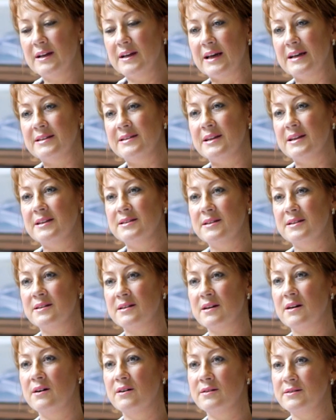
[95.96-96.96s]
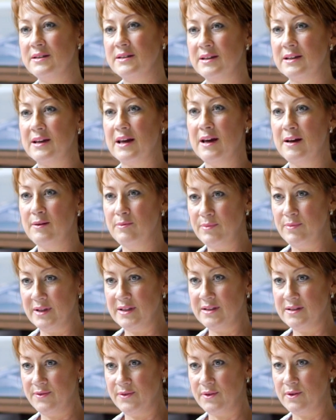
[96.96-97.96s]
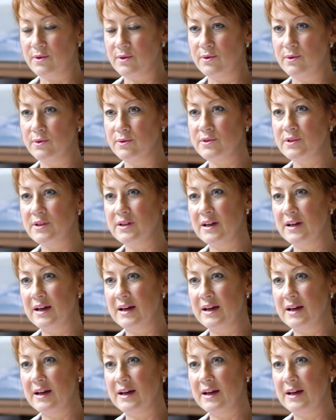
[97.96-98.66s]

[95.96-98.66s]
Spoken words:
getting into the car seat can be difficult,